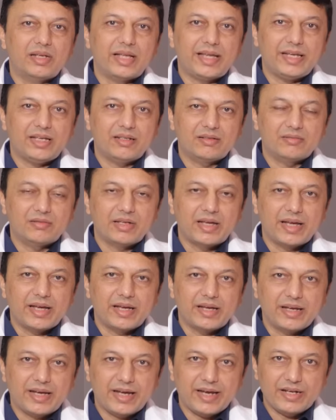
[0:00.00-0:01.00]
like
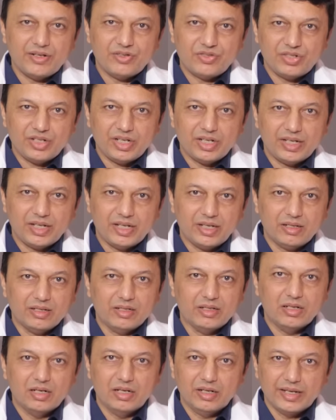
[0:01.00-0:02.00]

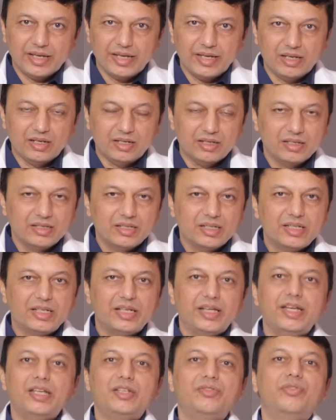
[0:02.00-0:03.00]
handshaking, hugging,
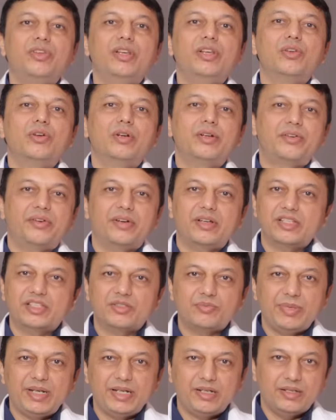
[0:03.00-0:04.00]
it will not
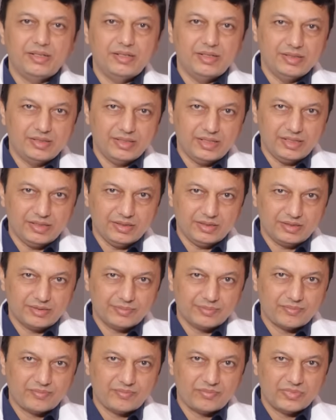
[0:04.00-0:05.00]
transmit the disease.
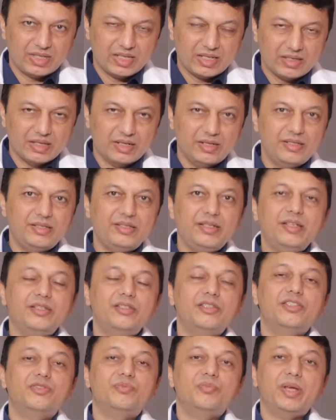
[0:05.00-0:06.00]
The
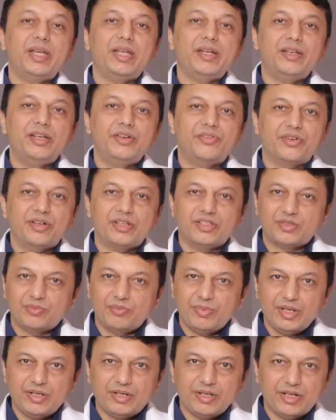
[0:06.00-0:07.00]
disease is mainly
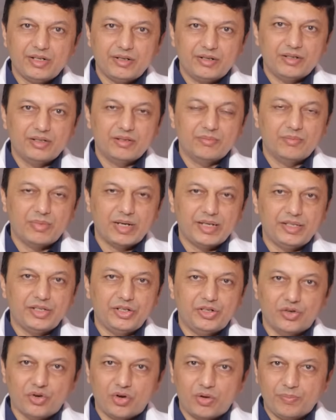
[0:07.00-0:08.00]
transmitted by
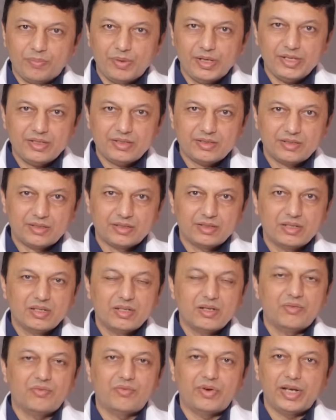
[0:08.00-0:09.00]
the droplets
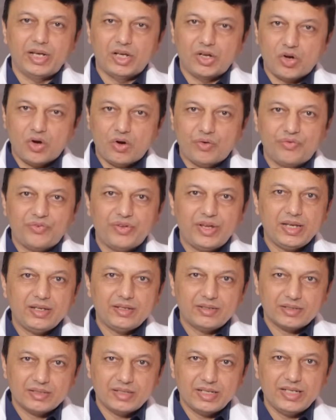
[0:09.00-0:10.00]
while
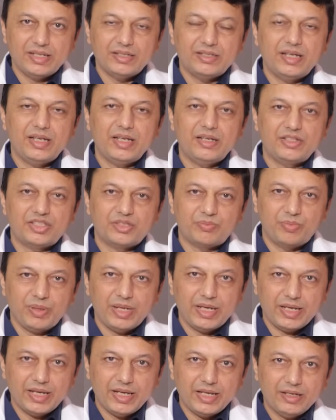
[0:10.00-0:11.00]
coughing, sneezing,
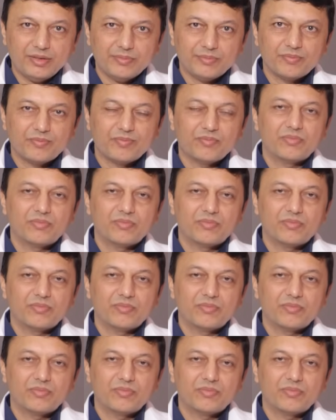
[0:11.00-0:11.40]
speaking,